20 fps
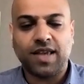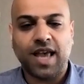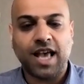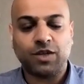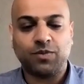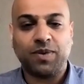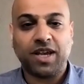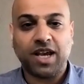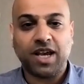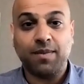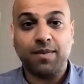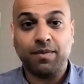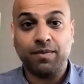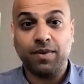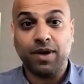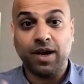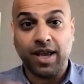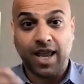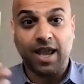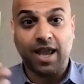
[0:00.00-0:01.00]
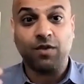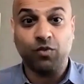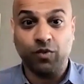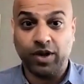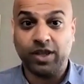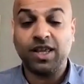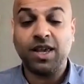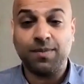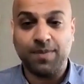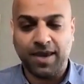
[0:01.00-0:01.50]
has become a
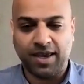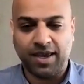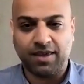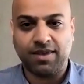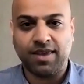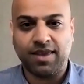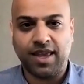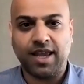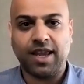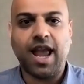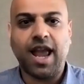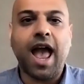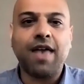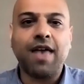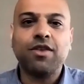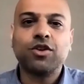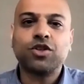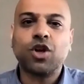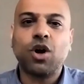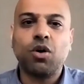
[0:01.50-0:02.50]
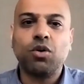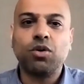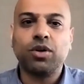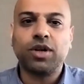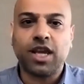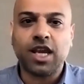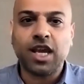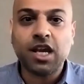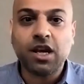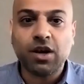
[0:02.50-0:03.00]
really big thing. And there's a whole
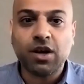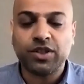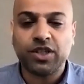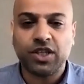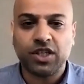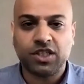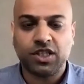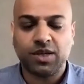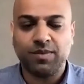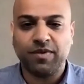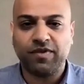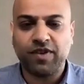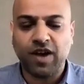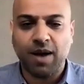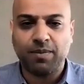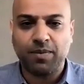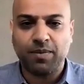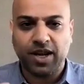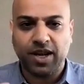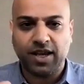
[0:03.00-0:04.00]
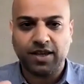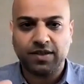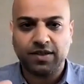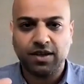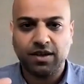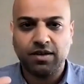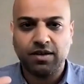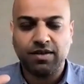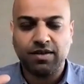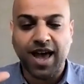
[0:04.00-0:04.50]
ecosystem of companies
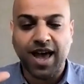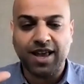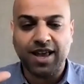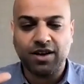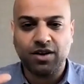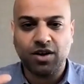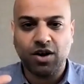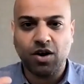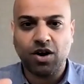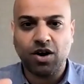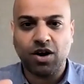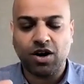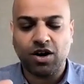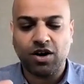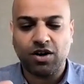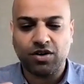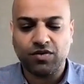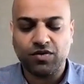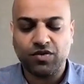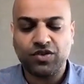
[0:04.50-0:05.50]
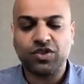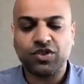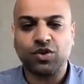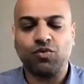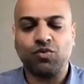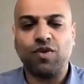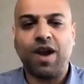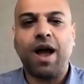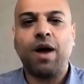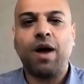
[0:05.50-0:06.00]
that are
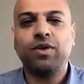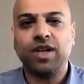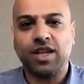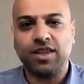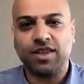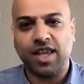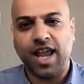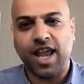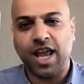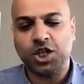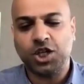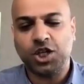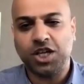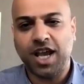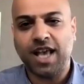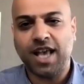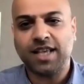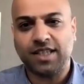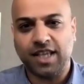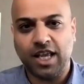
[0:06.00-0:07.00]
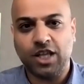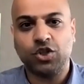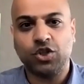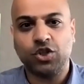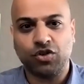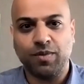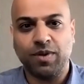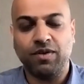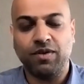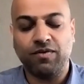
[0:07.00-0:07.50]
surrounding the NGS
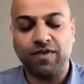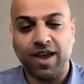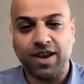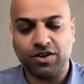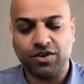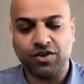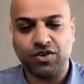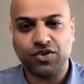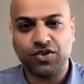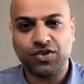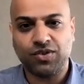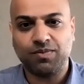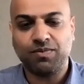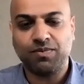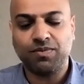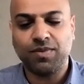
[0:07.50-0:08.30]
instrument vendors.